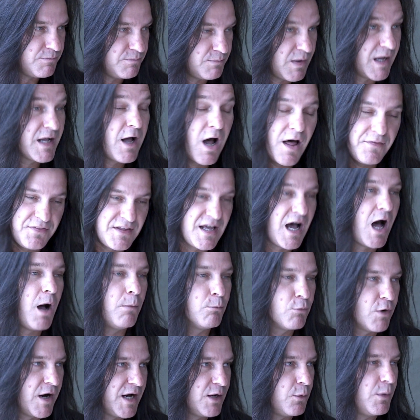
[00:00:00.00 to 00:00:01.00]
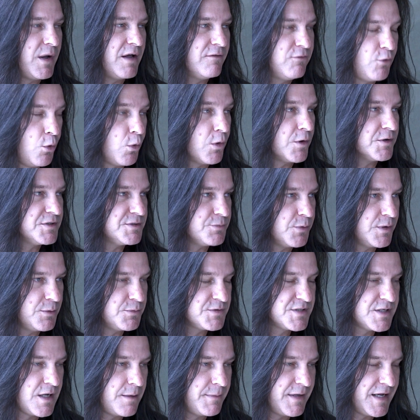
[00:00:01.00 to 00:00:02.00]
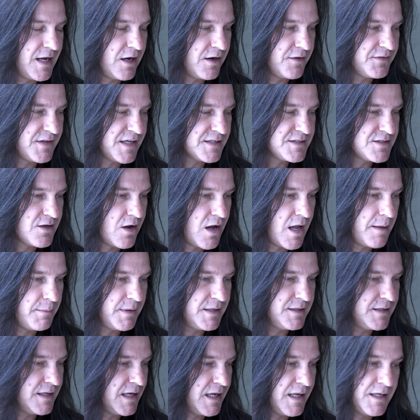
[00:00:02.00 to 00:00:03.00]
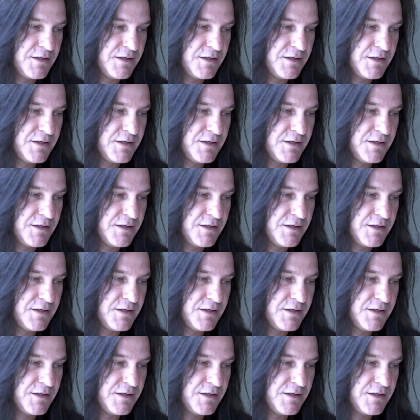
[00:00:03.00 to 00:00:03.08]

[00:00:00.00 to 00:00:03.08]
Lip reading: I got the album right away, of course, when it was coming out at that time, and